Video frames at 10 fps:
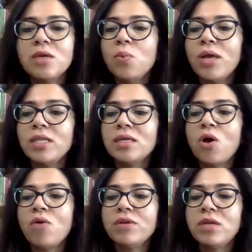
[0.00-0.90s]
while
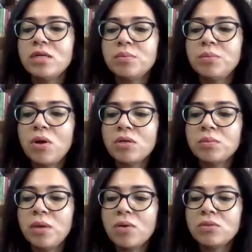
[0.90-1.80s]
COVID has brought
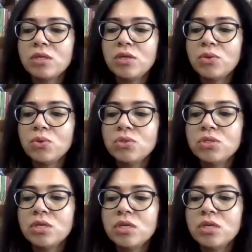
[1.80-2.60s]
about a huge